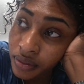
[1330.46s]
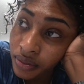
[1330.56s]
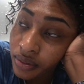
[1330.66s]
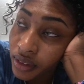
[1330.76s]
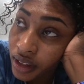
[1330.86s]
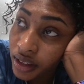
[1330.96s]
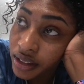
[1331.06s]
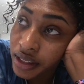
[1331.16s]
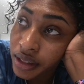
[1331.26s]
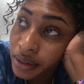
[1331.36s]

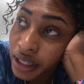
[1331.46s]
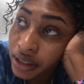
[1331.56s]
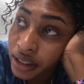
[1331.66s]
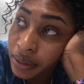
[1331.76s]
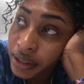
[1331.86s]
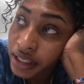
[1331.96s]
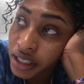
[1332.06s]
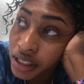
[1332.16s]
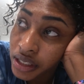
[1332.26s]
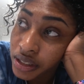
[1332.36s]
it didn't work out that way.
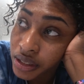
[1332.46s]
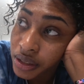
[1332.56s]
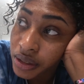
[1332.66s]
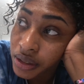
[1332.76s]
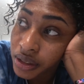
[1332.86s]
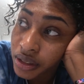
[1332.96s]
So